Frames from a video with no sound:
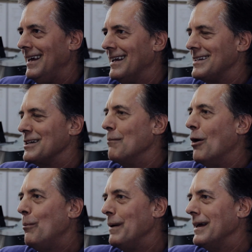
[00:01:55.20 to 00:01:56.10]
And so I'm
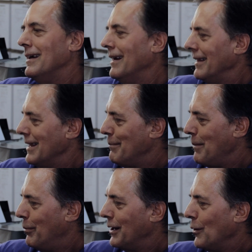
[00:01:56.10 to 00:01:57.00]
hoping that
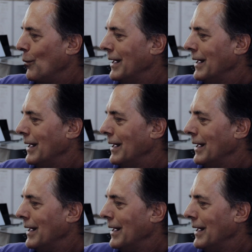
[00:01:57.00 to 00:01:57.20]
by putting